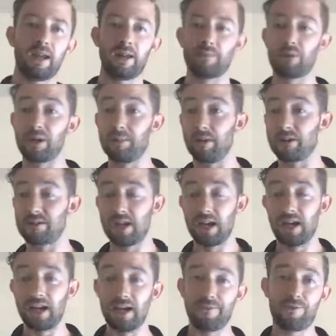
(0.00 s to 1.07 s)
And pretty much,
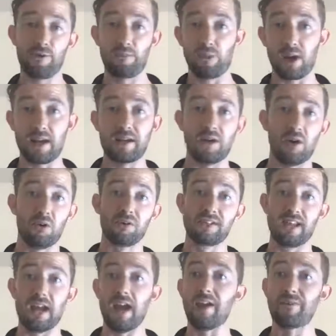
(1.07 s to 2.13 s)
if your brain knows
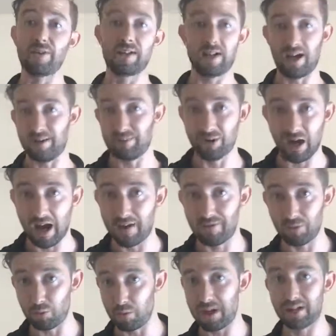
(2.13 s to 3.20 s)
that every time you have
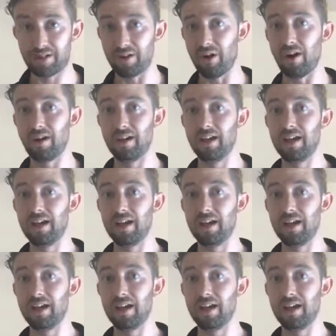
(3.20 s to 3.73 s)
a weak thought,